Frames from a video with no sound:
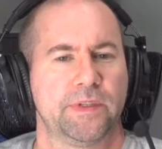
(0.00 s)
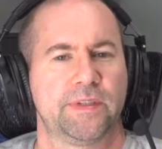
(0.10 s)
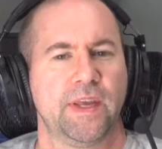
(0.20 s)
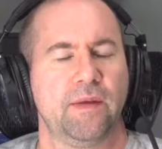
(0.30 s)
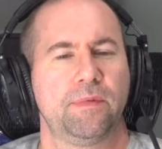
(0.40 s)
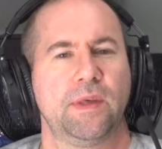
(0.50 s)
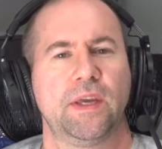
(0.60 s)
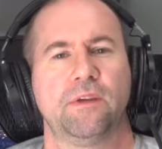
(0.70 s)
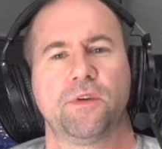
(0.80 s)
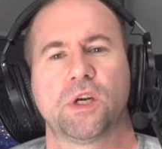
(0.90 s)
Same
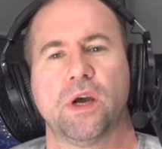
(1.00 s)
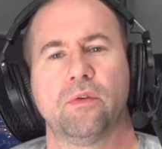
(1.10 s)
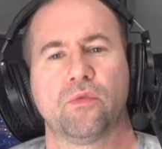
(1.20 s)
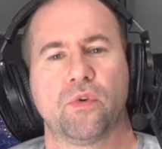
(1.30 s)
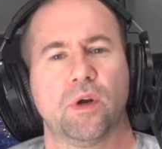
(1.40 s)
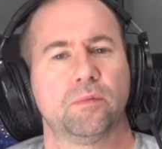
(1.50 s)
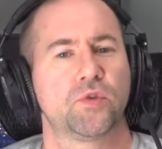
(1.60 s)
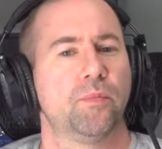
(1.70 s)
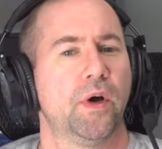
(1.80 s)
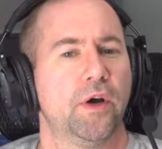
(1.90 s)
thing if you're coming from
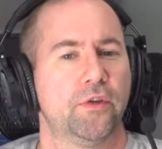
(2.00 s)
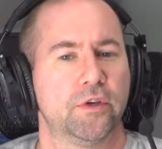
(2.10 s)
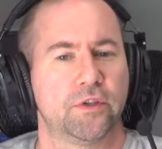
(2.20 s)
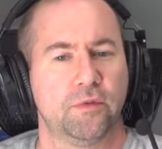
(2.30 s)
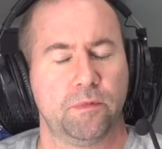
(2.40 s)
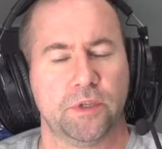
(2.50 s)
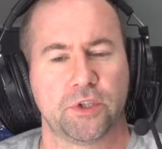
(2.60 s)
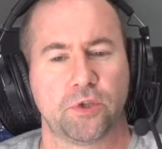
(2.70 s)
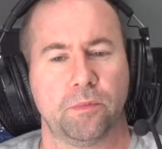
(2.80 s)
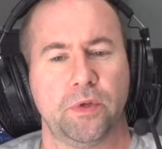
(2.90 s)
some other
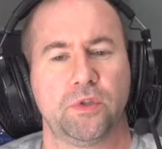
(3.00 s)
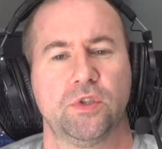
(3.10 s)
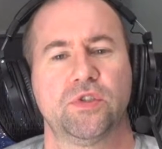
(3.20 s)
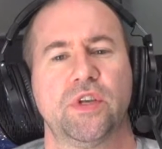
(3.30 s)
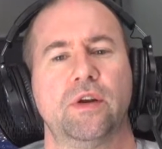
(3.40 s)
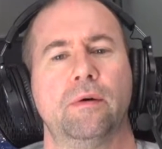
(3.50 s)
distributions.